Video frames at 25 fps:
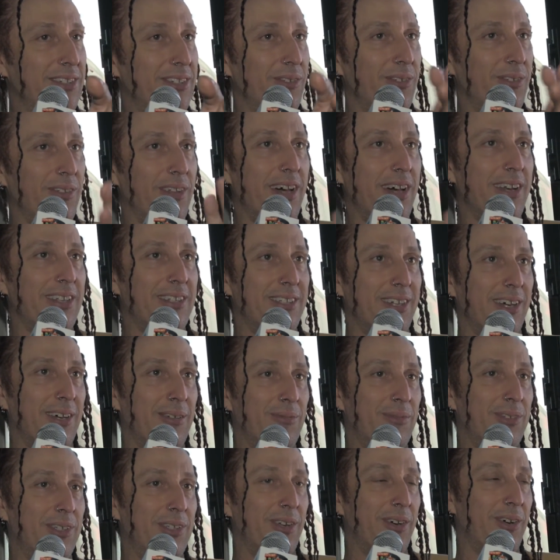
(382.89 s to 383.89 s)
So a lot of
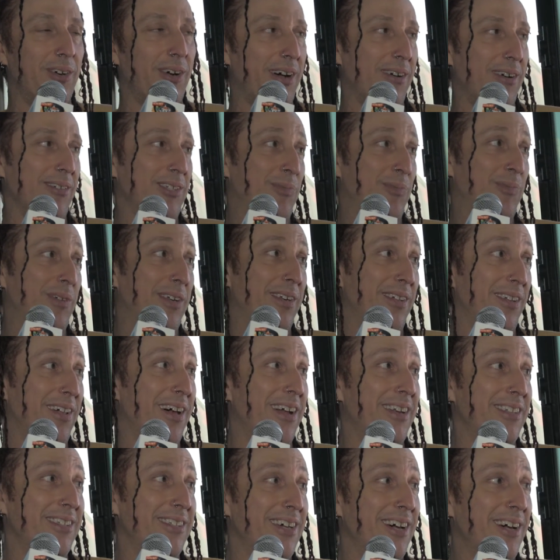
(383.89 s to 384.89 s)
times, you know, I'll spend a
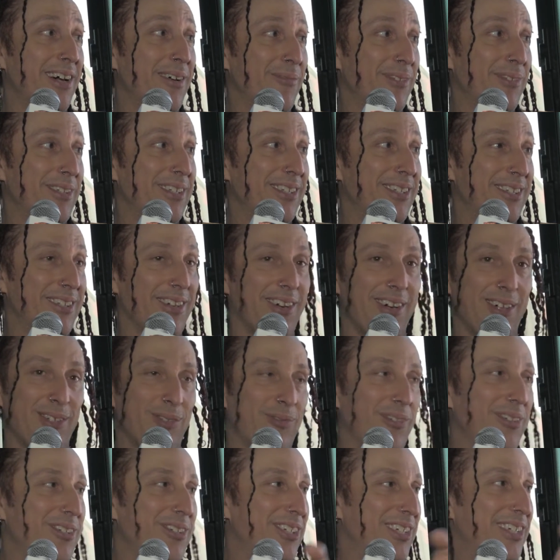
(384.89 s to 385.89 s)
lot of time with these dogs
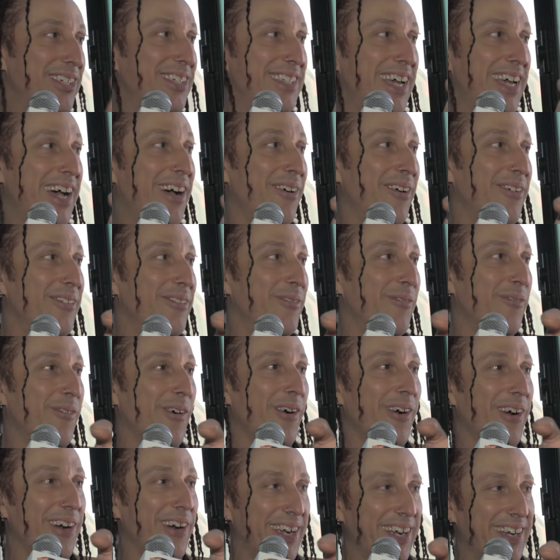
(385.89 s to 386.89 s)
while she's out. I wonder if
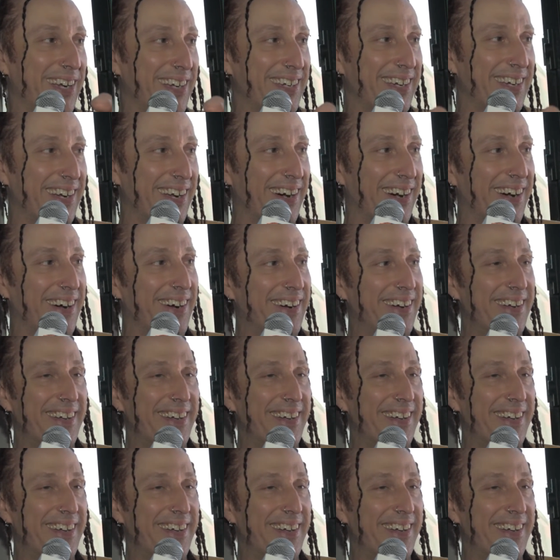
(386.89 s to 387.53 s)
the dogs know, know, that